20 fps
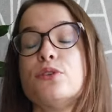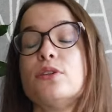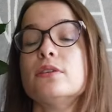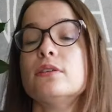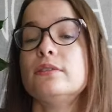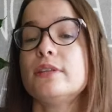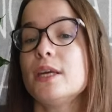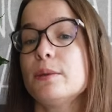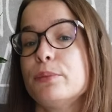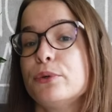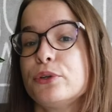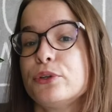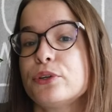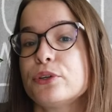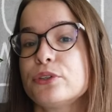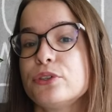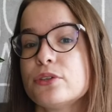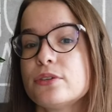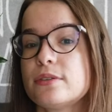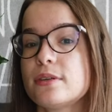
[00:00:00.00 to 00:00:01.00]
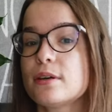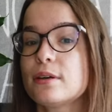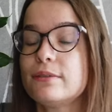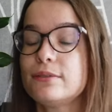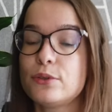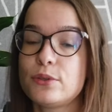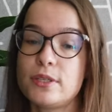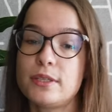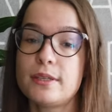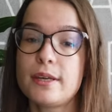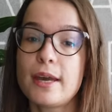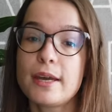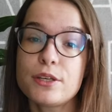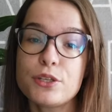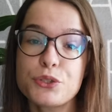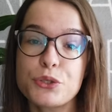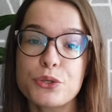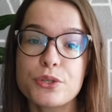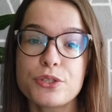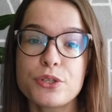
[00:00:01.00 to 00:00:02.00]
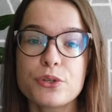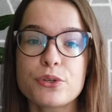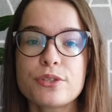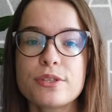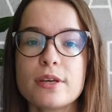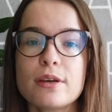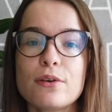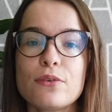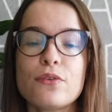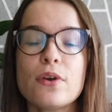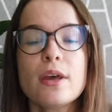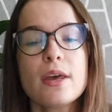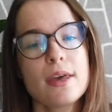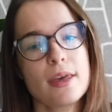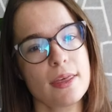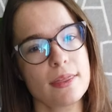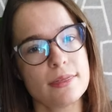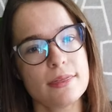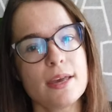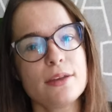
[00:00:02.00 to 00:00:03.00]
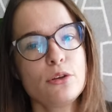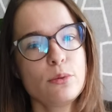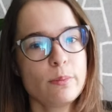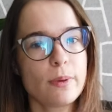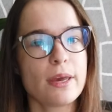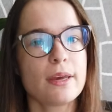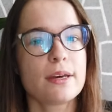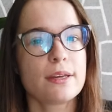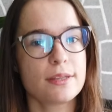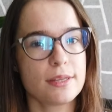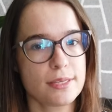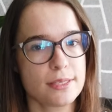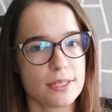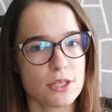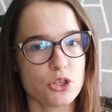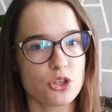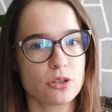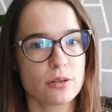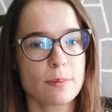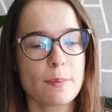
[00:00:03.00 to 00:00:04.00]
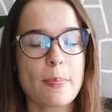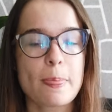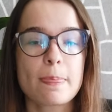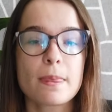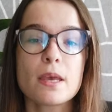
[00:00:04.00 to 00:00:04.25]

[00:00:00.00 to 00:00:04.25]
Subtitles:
you see the neighborhood yourself, you see the entrance yourself, and then you make a decision.